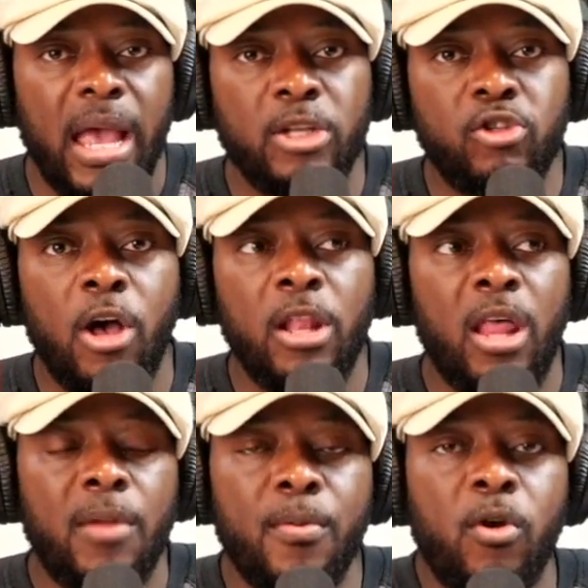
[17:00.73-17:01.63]
And so a
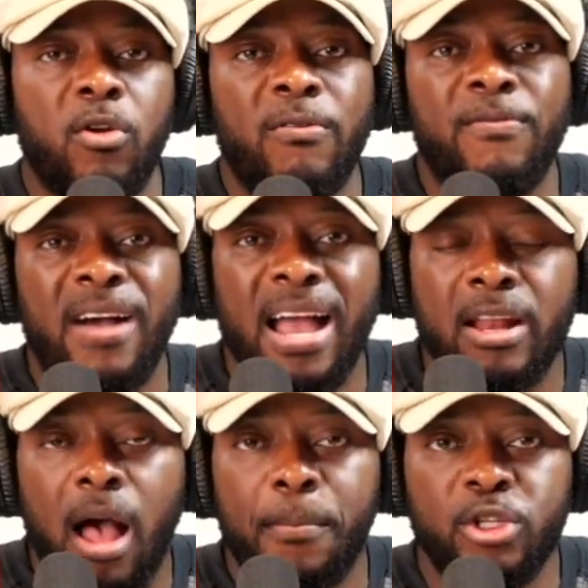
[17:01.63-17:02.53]
lot of people are going to
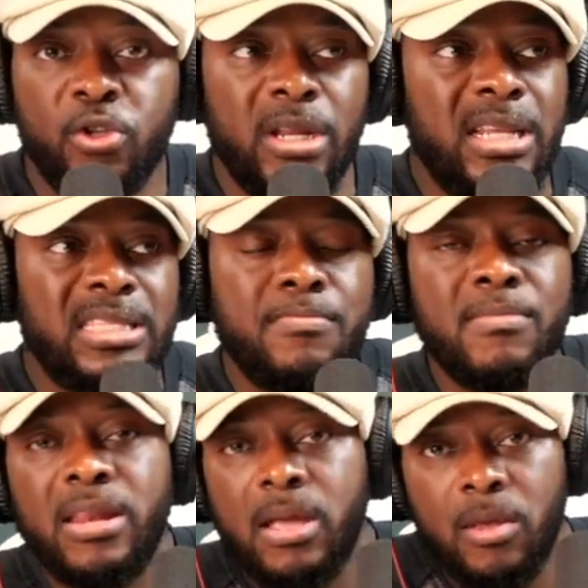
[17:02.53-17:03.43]
find opportunities
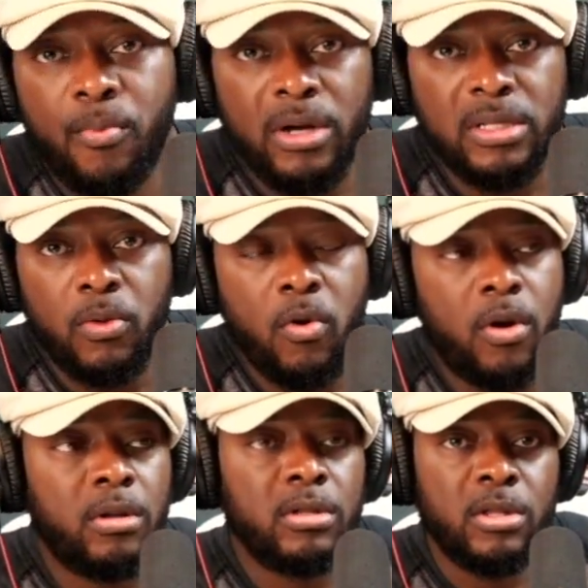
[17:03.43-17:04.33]
in many other parts of the
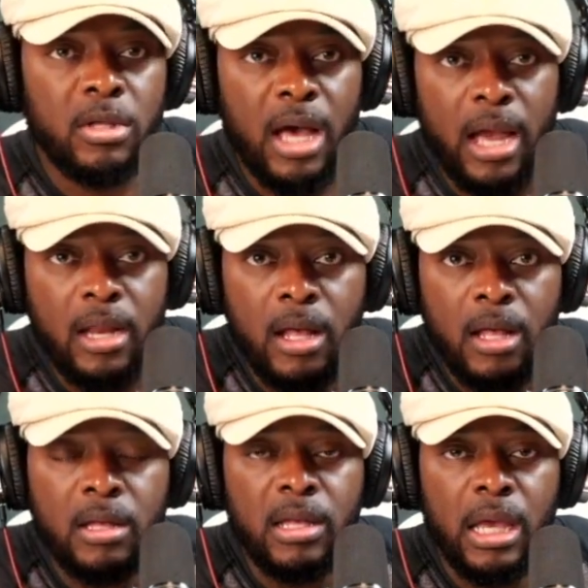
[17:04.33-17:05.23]
world,
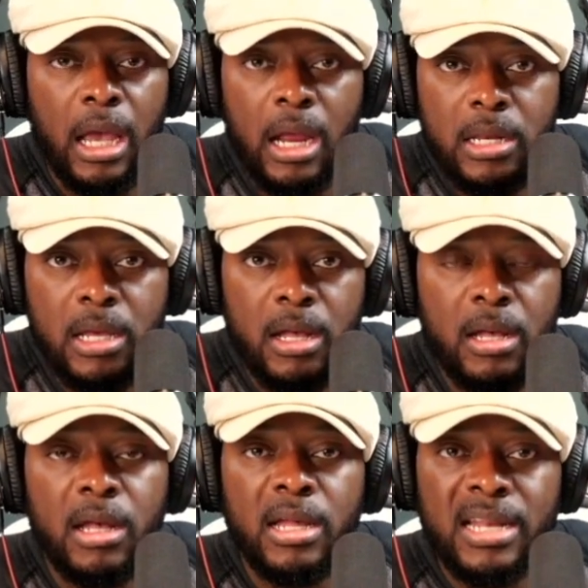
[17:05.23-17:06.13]
China,
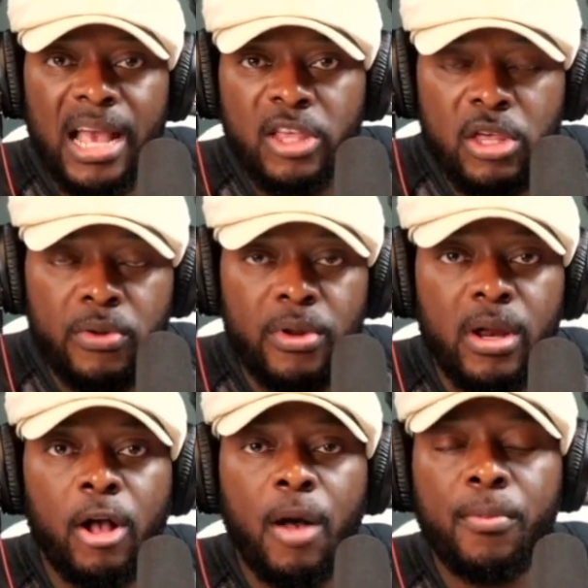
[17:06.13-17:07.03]
India,
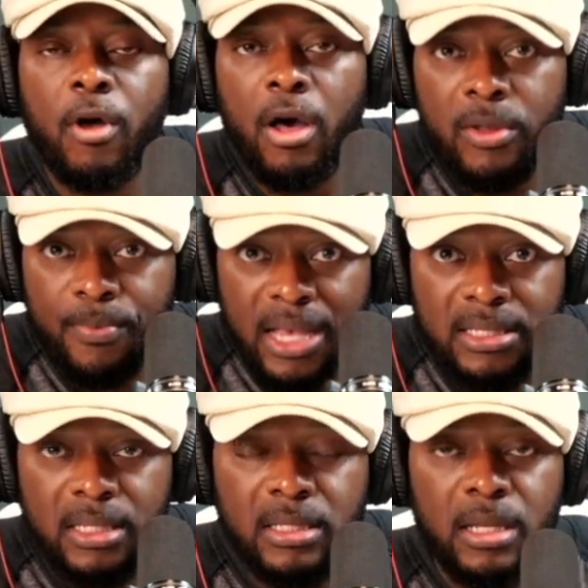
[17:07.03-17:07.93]
Nigeria, and a couple of other
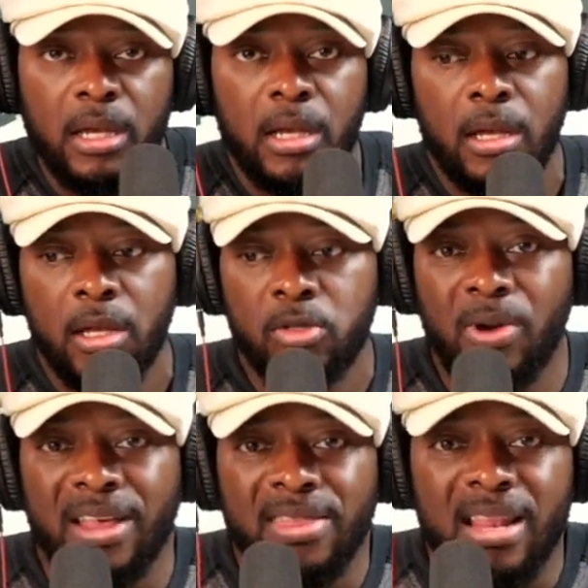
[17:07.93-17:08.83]
places.
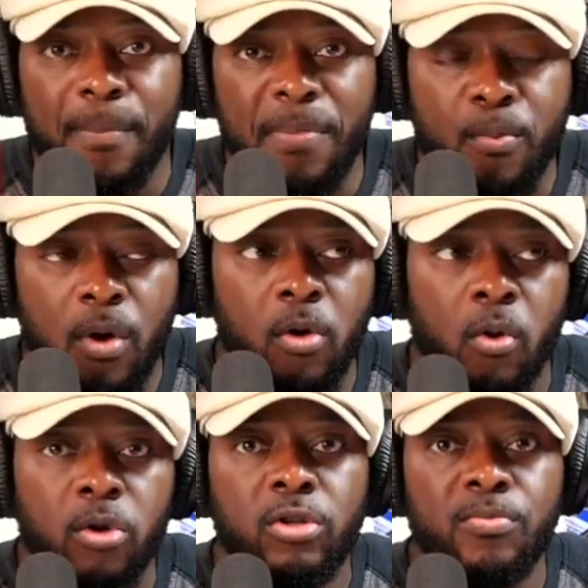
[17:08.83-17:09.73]
So I think that people are
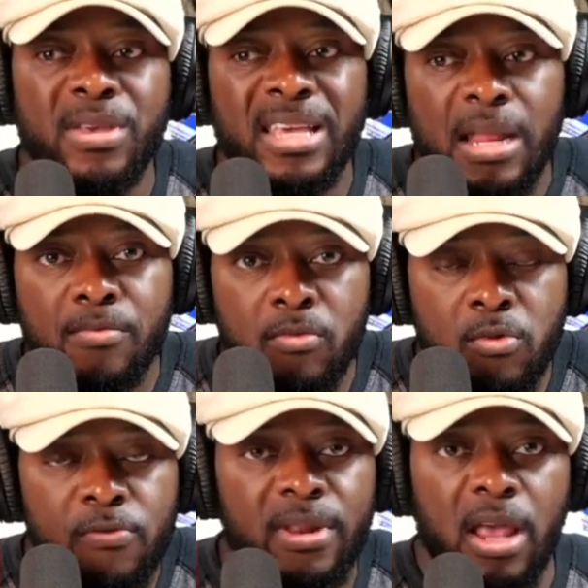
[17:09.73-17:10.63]
going to begin
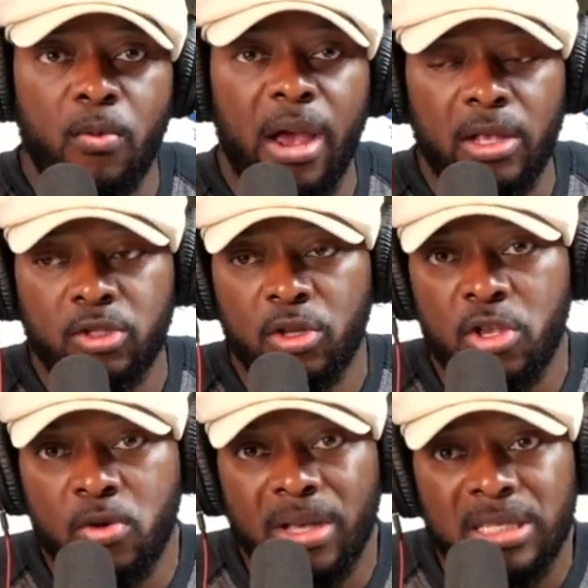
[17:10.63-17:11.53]
moving away. So
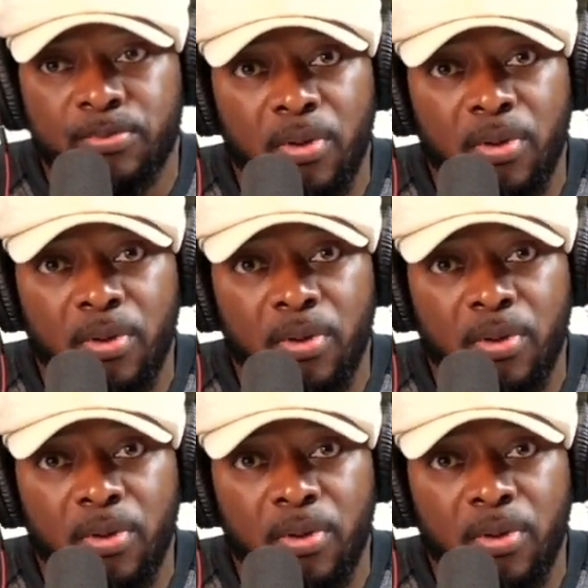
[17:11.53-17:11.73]
the U.S.